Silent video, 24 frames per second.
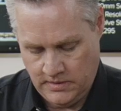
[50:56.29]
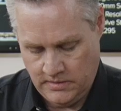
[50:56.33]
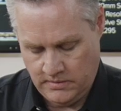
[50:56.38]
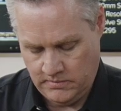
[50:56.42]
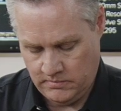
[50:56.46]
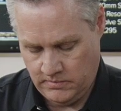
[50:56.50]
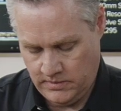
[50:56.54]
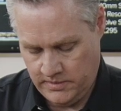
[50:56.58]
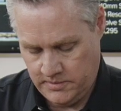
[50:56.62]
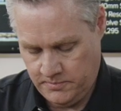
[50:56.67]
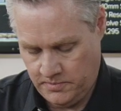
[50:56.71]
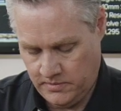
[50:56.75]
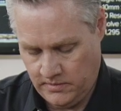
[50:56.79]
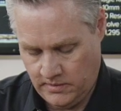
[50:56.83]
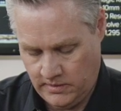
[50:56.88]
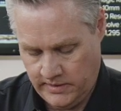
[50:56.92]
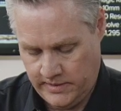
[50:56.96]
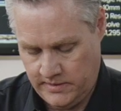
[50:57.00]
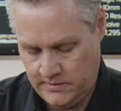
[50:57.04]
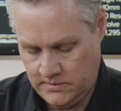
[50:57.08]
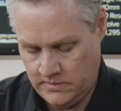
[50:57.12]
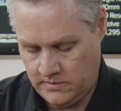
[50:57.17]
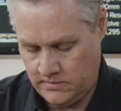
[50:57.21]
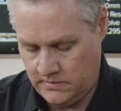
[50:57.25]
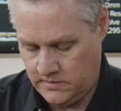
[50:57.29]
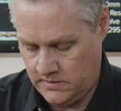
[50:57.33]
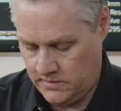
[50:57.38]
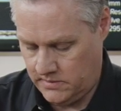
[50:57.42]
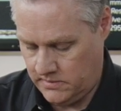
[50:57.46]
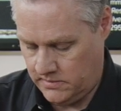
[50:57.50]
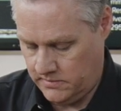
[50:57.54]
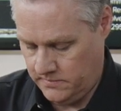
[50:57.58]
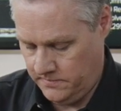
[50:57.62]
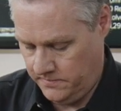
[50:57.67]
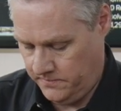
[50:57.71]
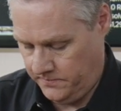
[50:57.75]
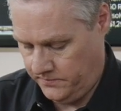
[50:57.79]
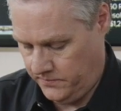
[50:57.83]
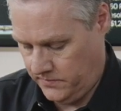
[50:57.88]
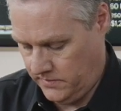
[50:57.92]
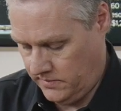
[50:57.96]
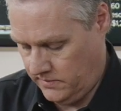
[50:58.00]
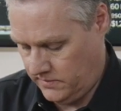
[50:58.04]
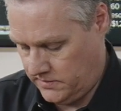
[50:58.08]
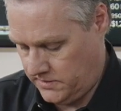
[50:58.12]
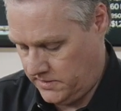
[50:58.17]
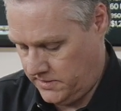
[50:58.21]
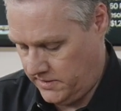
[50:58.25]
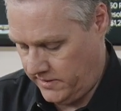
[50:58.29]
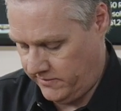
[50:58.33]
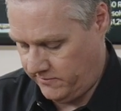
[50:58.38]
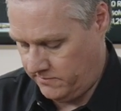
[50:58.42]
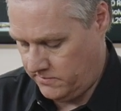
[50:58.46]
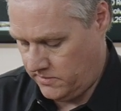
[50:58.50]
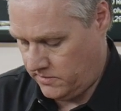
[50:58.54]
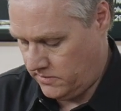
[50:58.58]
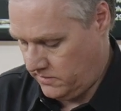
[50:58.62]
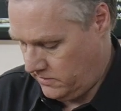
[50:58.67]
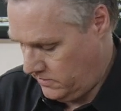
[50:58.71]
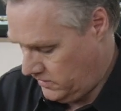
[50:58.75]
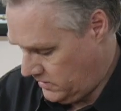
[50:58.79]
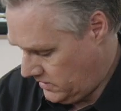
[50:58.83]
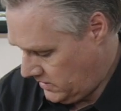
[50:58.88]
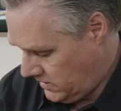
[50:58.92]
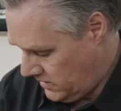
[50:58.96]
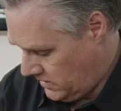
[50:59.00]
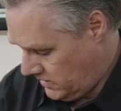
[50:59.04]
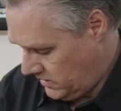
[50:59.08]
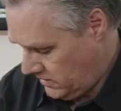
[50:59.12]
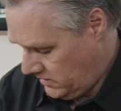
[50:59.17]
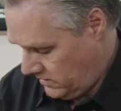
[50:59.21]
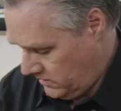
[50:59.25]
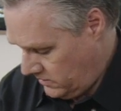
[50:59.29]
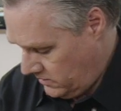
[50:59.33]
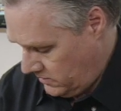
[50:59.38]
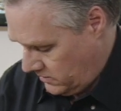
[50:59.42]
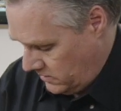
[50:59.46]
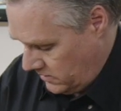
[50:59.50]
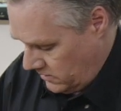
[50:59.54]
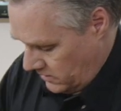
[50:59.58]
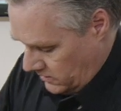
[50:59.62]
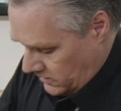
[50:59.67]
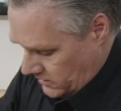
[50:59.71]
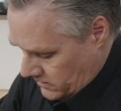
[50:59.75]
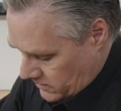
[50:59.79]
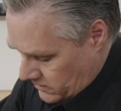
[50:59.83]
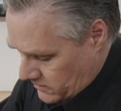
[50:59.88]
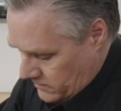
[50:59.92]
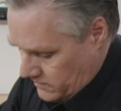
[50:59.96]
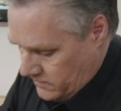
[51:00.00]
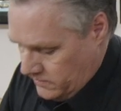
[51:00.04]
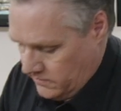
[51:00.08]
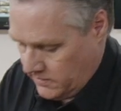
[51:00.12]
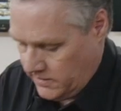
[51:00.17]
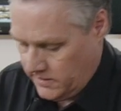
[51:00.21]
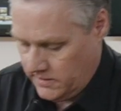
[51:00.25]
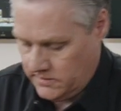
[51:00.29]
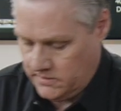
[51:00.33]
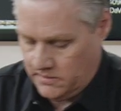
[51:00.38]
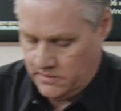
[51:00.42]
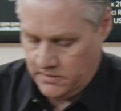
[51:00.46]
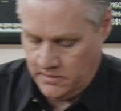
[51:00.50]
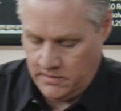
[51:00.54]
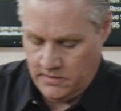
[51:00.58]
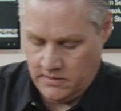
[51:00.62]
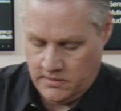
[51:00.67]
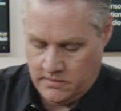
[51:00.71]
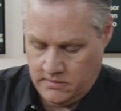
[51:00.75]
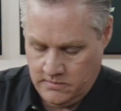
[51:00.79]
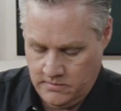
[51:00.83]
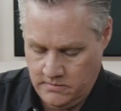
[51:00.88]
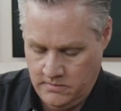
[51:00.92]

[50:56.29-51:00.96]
let's put the lens on. So it's an EF model. There's the